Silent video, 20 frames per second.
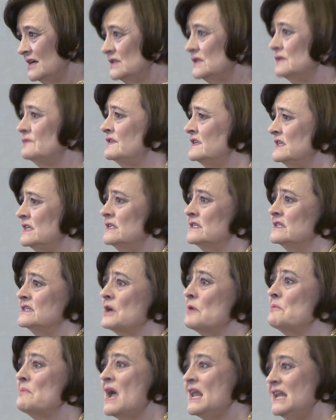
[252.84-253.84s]
to visit
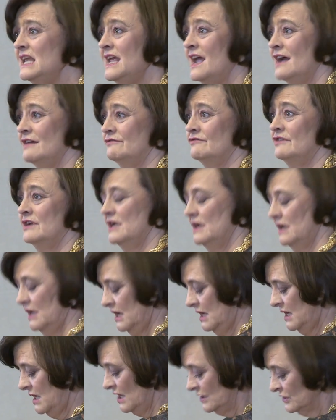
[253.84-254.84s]
so many African
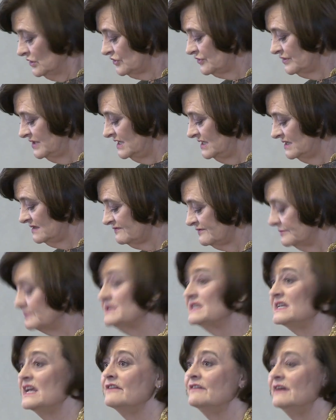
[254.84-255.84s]
countries, from
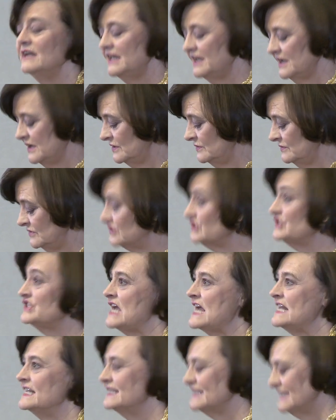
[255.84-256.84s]
Sierra Leone to
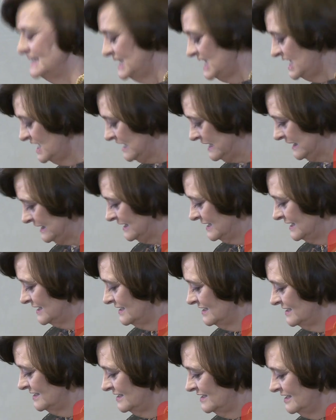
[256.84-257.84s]
Tanzania,
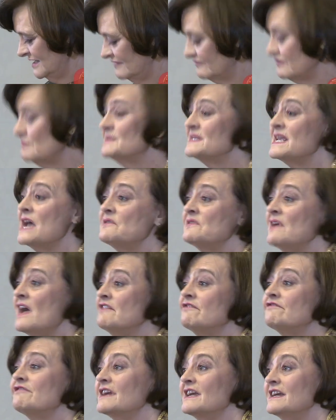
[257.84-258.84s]
from South
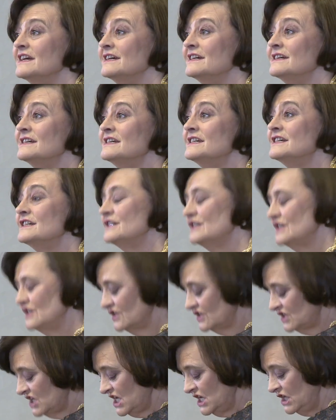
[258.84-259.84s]
Africa
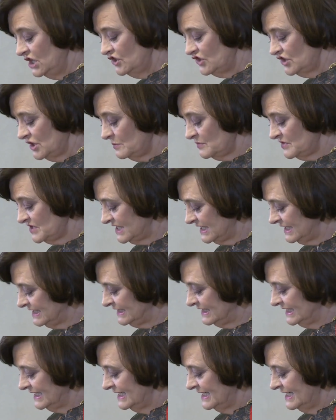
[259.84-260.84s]
to Egypt.
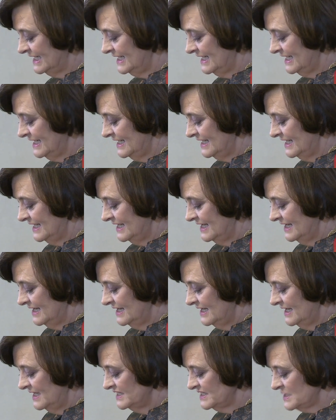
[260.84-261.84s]

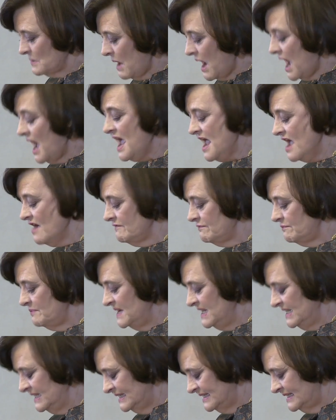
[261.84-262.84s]
So I have
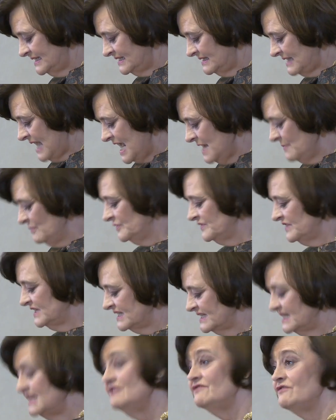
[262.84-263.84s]
been able to
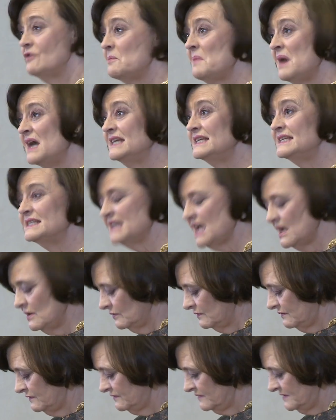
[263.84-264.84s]
see for
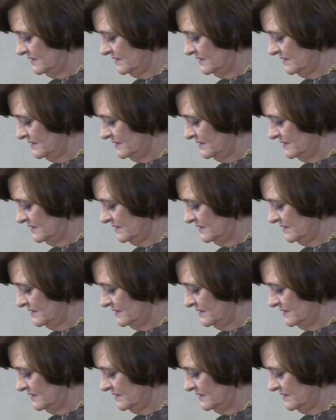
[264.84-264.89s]
myself